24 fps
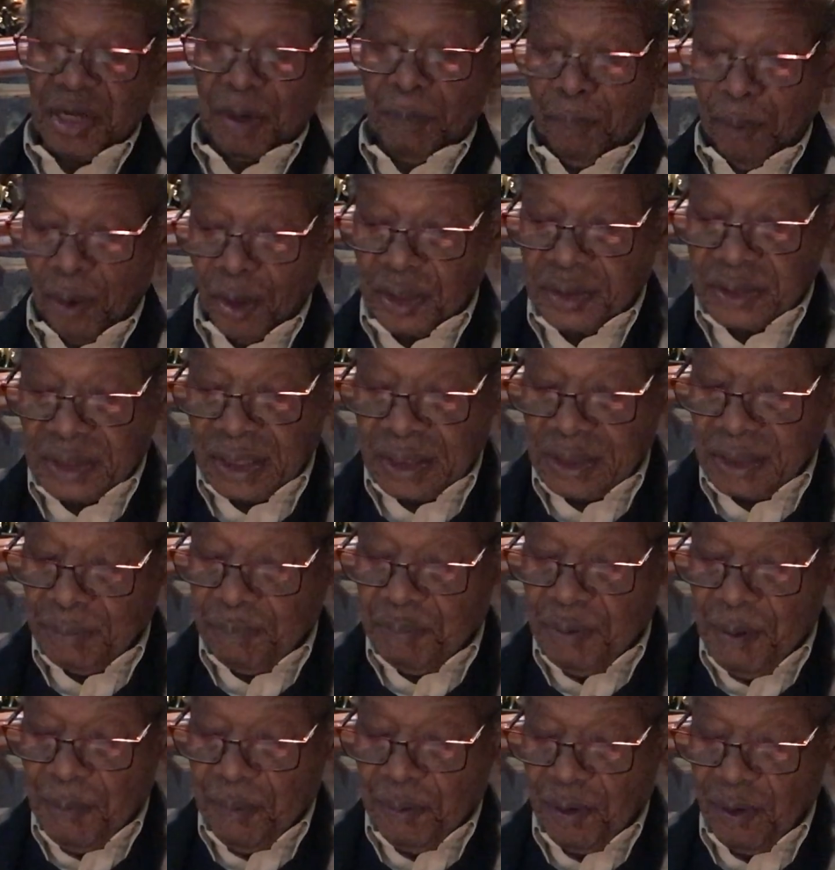supported the
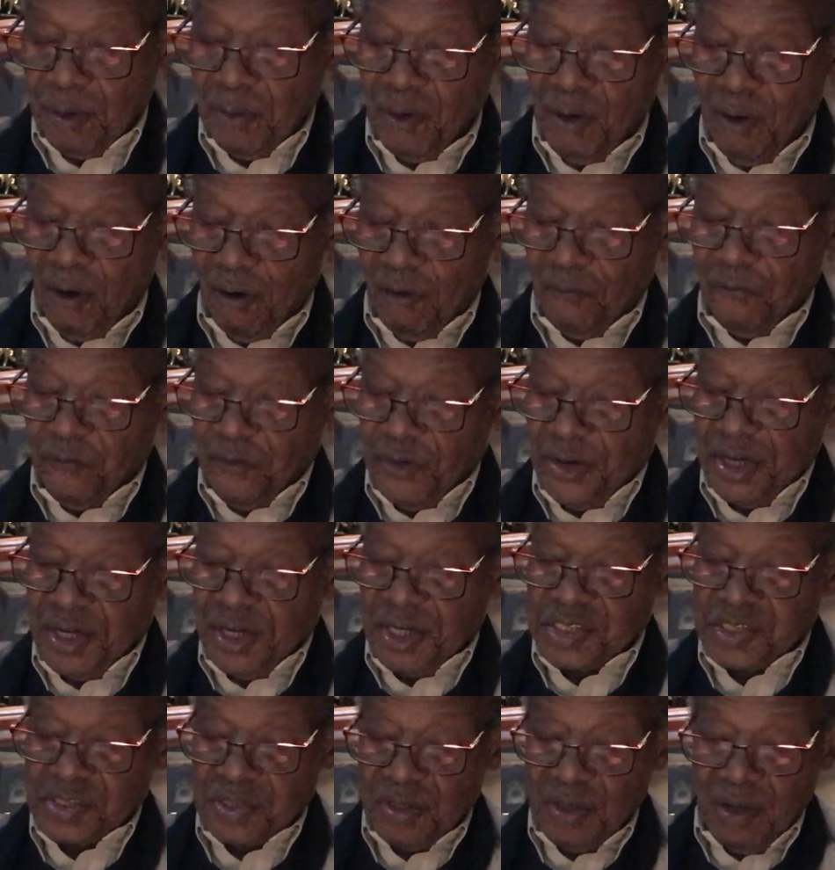people of
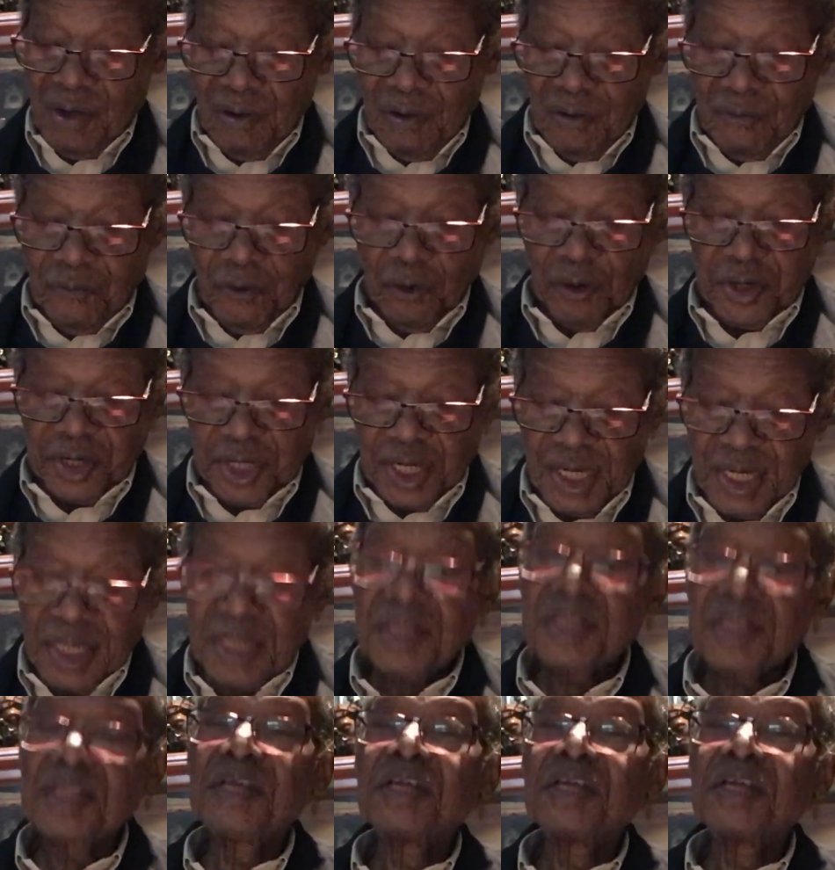Phoenix for killing